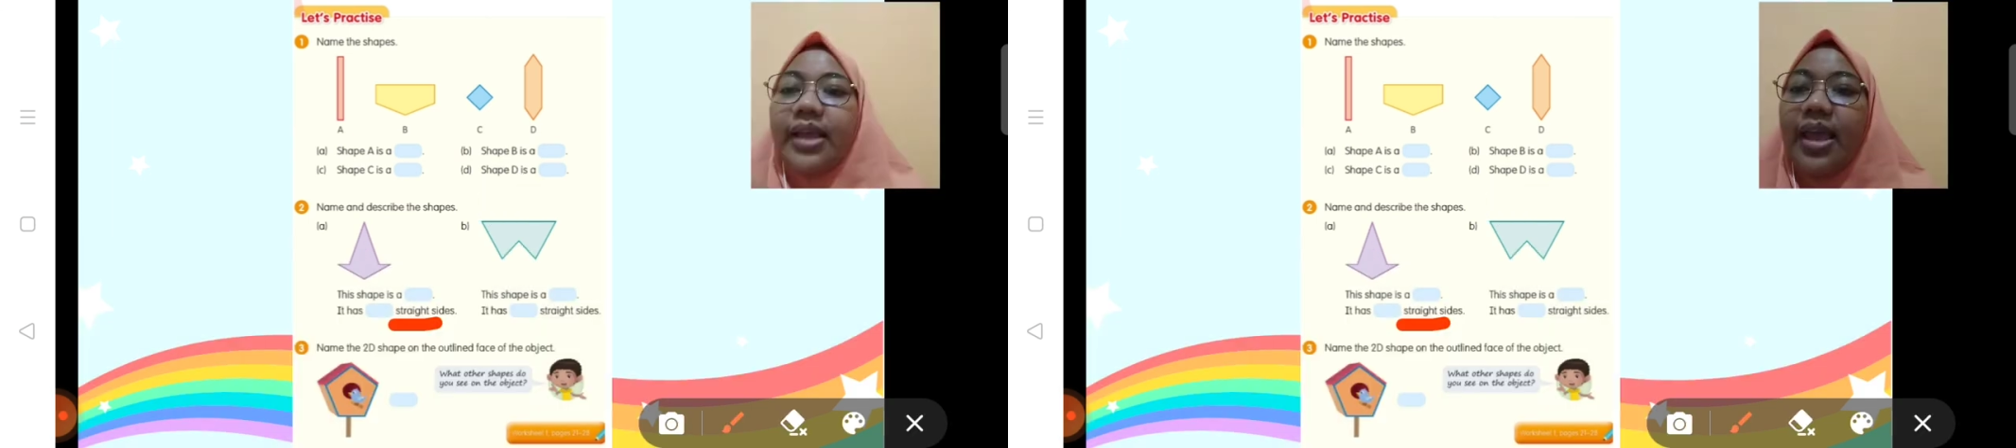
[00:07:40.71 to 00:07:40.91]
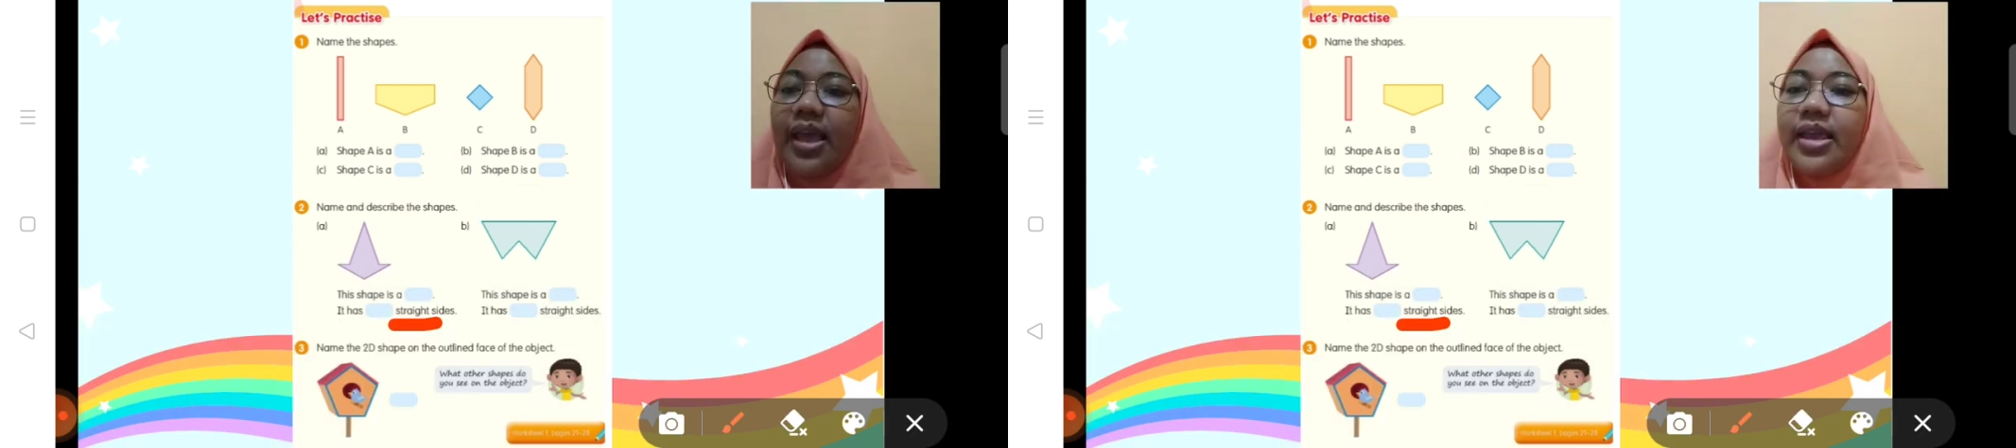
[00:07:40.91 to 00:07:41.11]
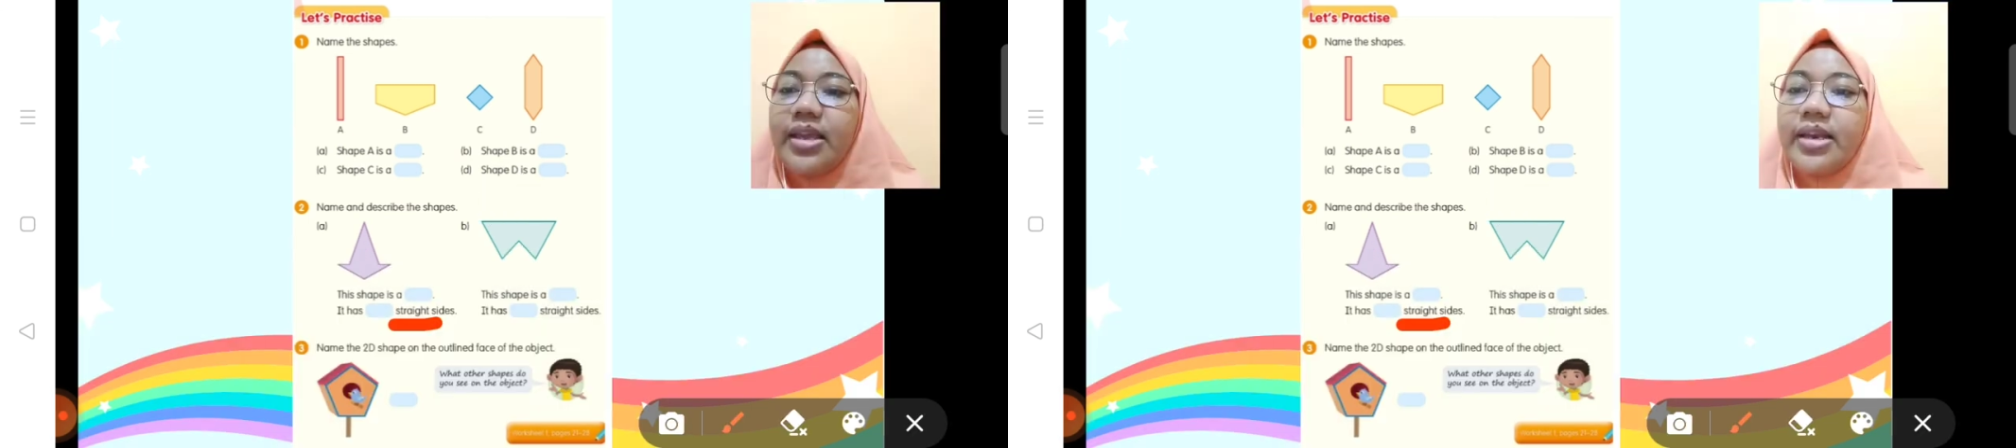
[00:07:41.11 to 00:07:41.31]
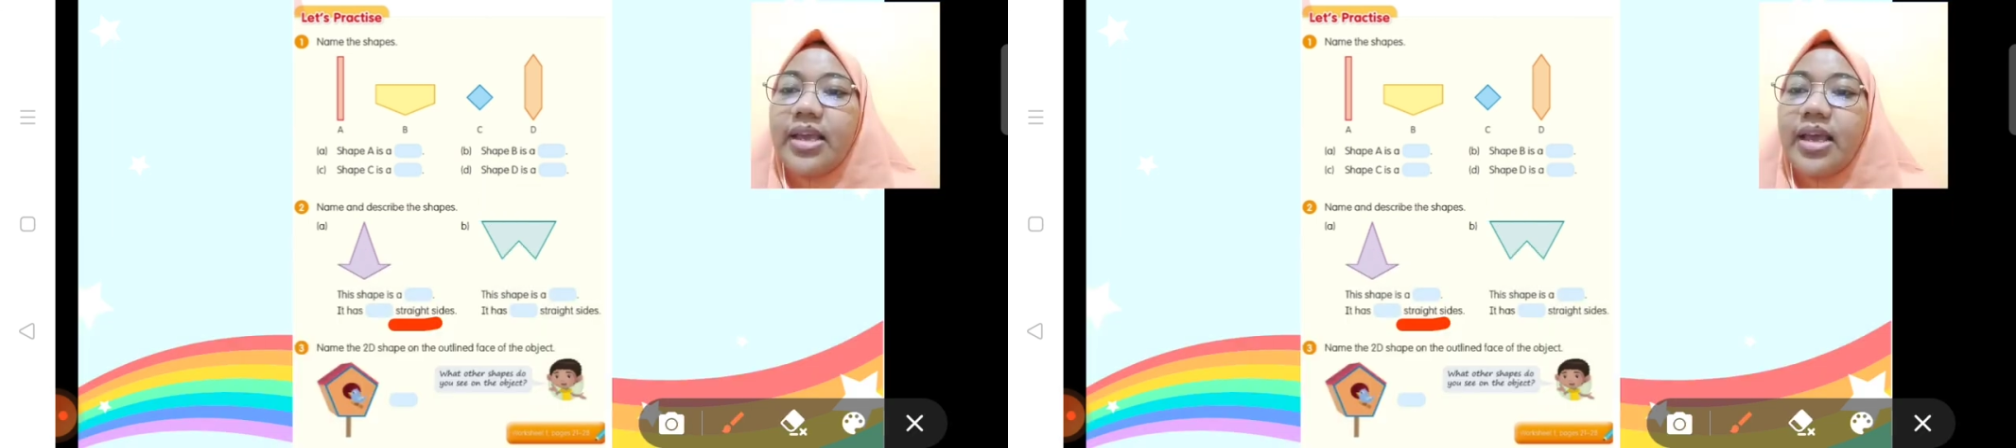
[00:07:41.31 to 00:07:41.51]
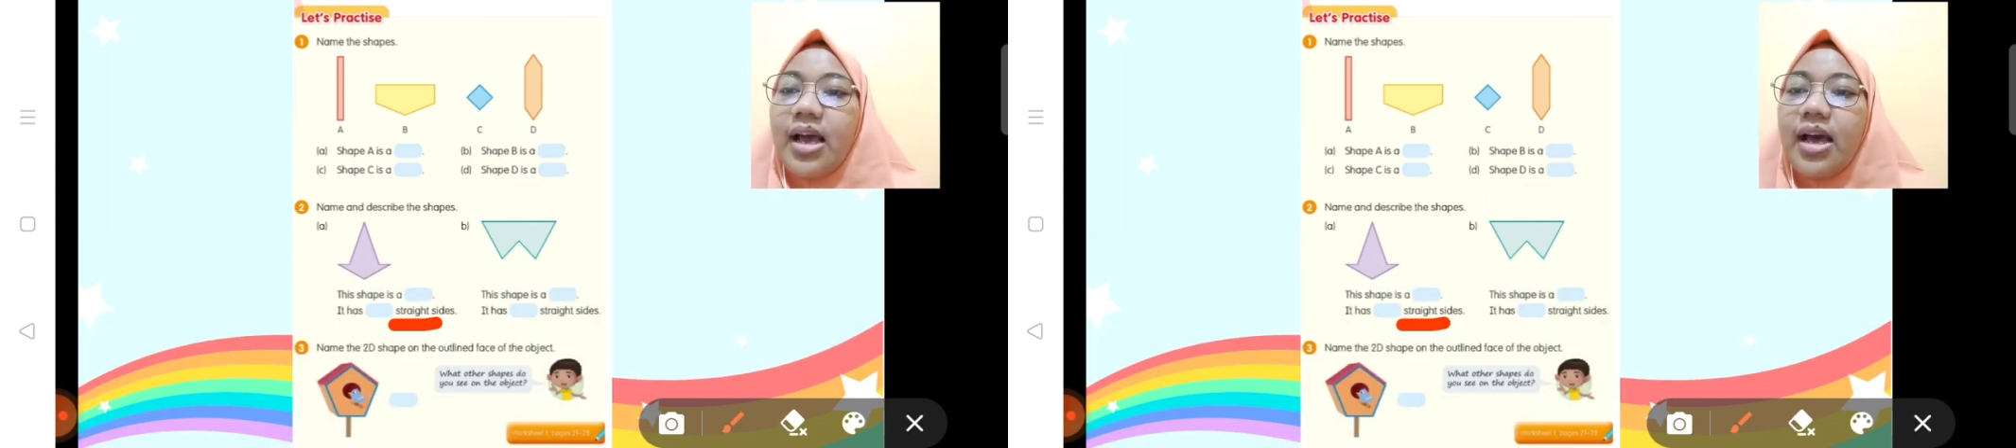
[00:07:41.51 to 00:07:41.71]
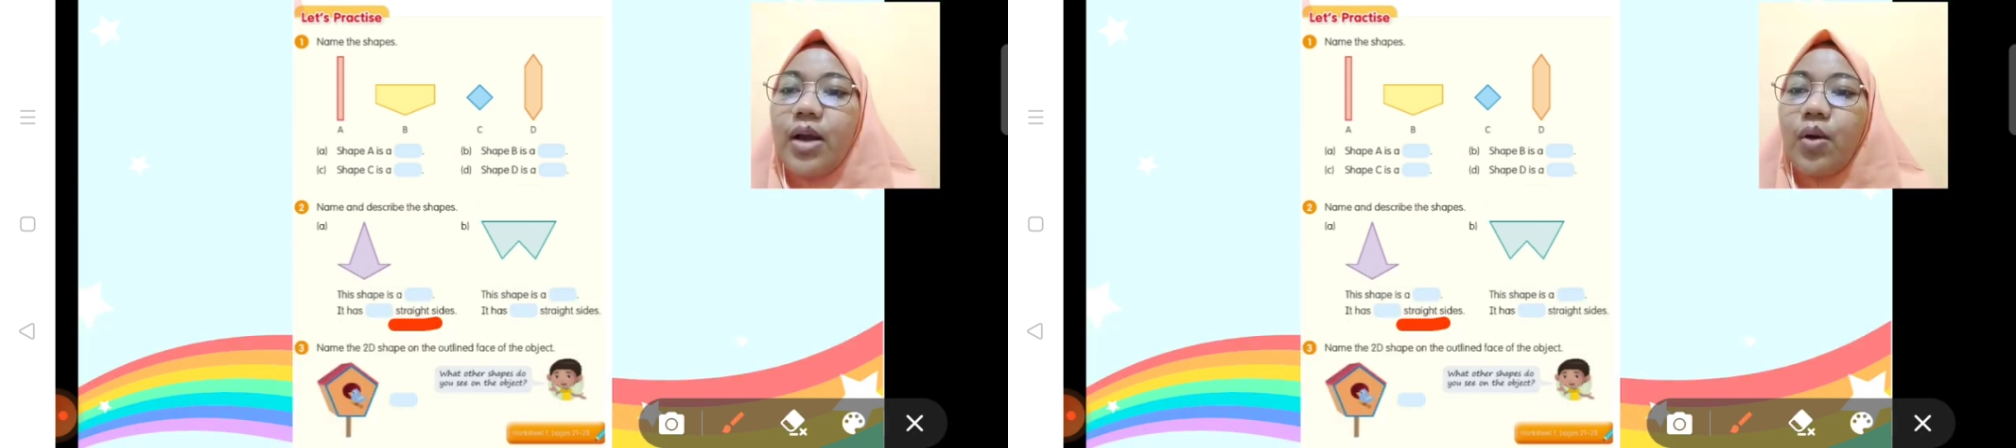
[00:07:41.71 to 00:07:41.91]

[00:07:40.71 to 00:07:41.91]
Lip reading: A there are